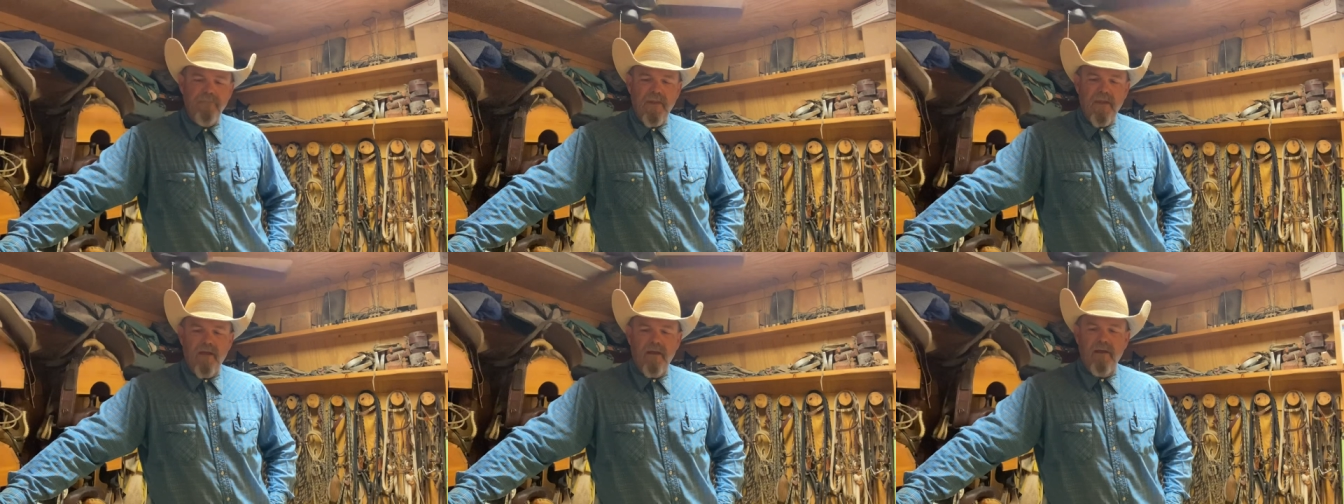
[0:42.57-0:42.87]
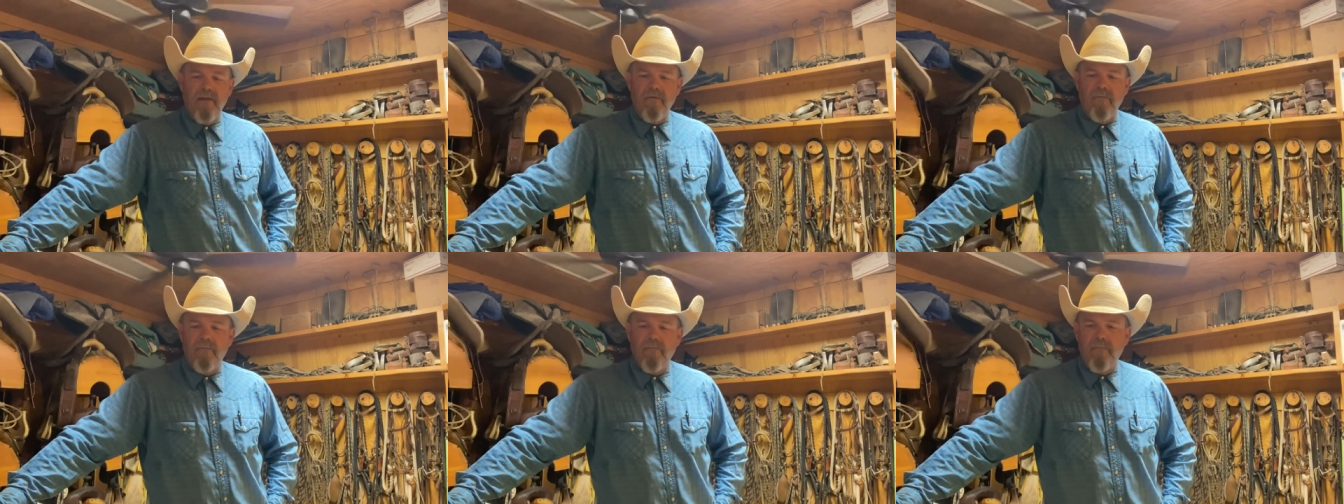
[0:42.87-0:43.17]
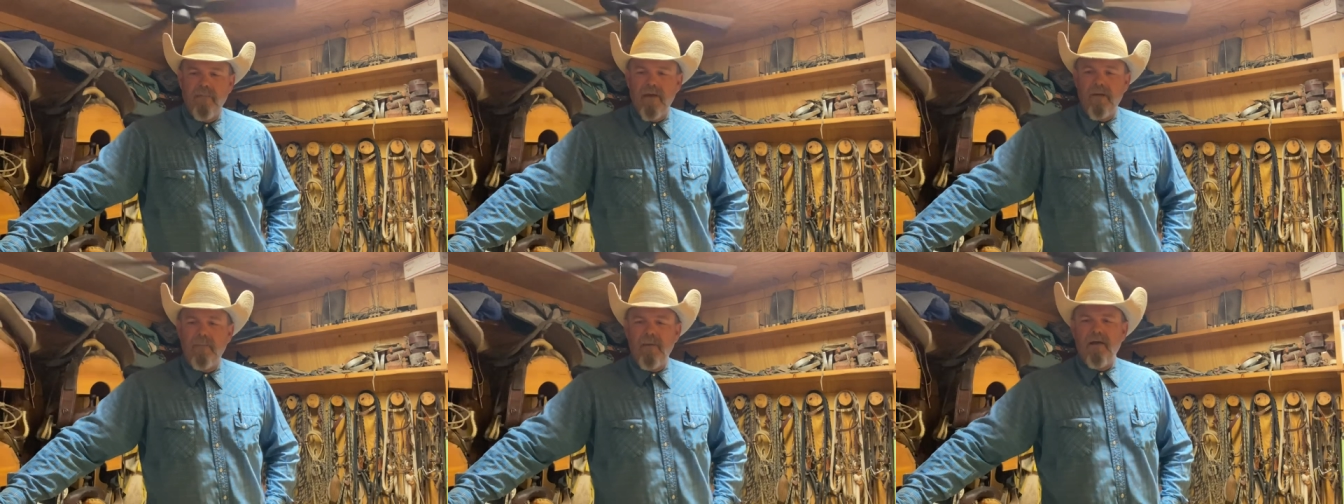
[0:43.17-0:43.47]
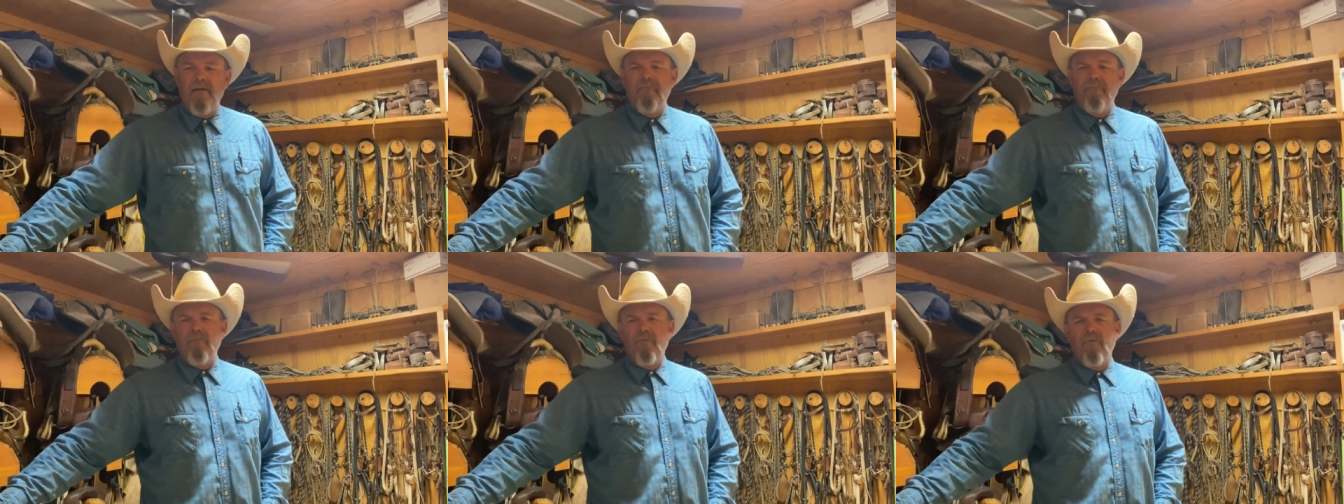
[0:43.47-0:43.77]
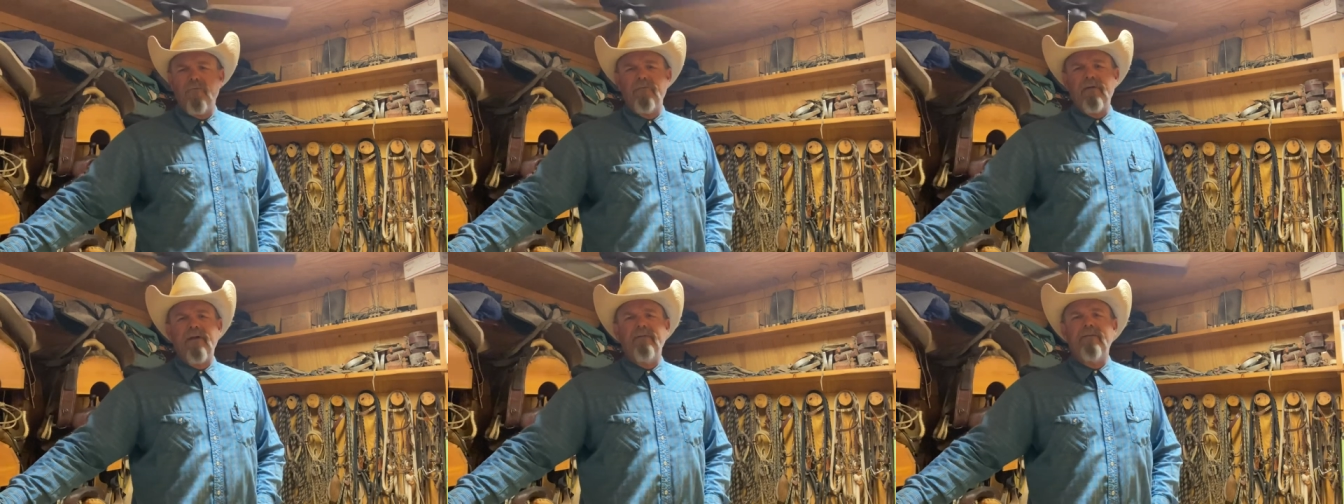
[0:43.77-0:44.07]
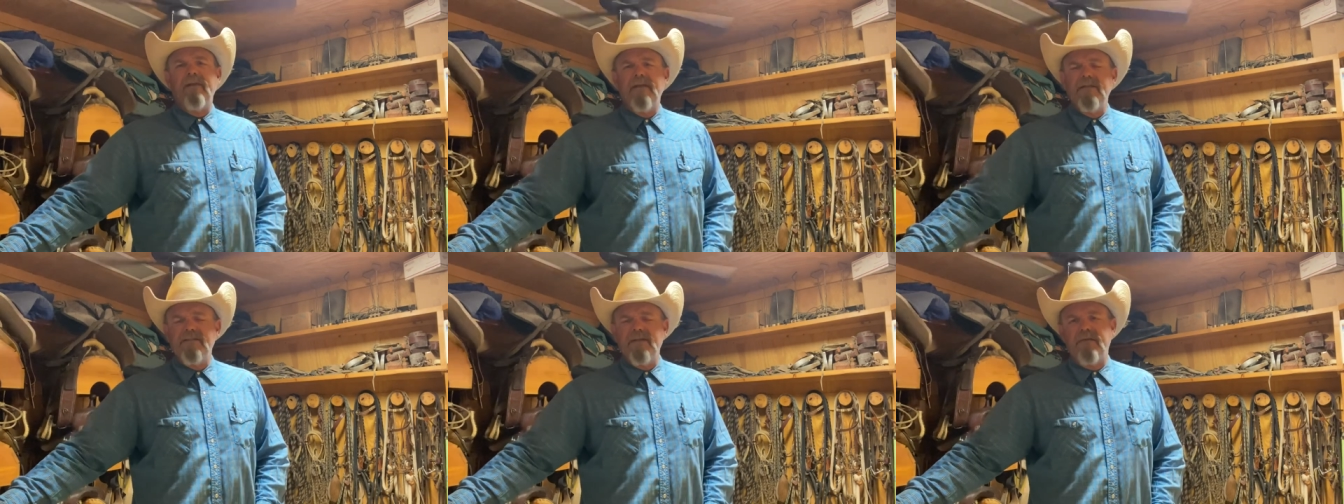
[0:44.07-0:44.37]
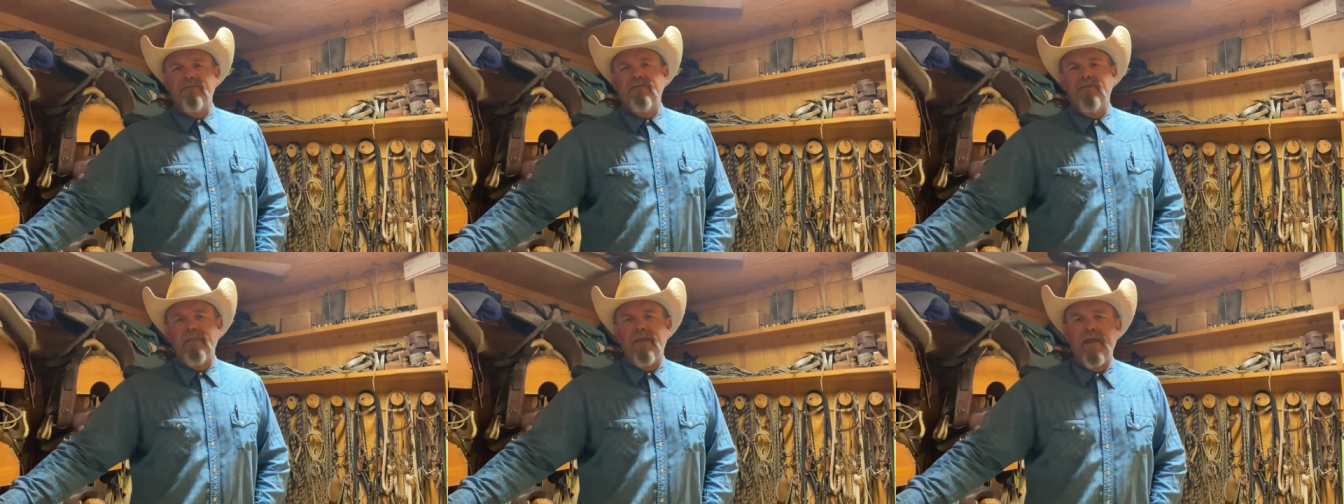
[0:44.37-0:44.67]
Uh, about four or five days
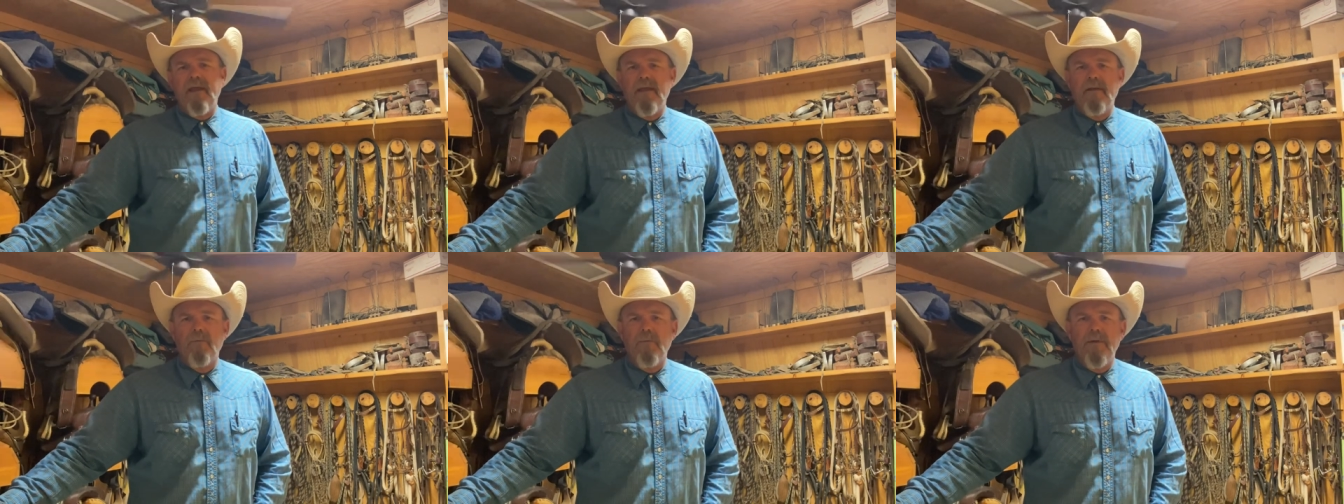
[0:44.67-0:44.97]
after that,